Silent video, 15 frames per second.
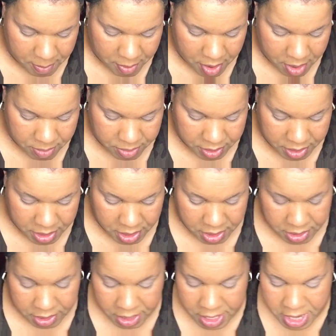Probably not.
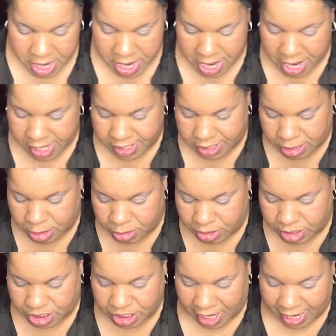It's too
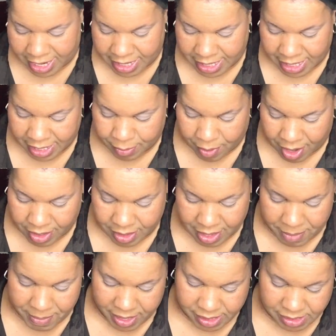shiny. Why do they
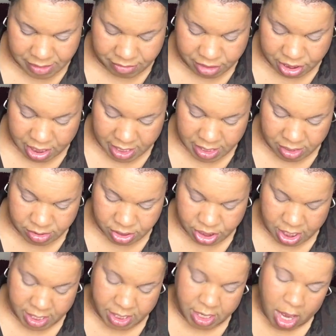make stuff shiny on
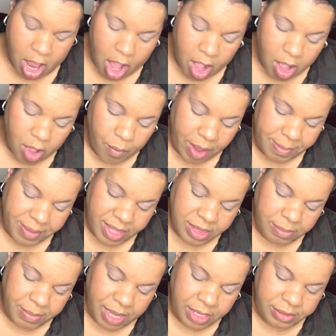shiny? Oh, wait a minute, at the
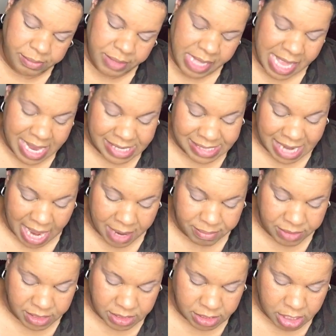bottom.
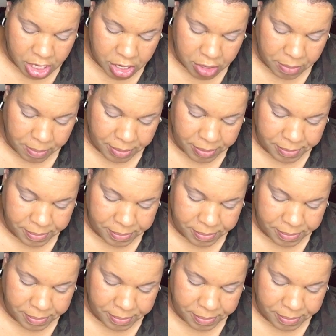Timeless Taupe.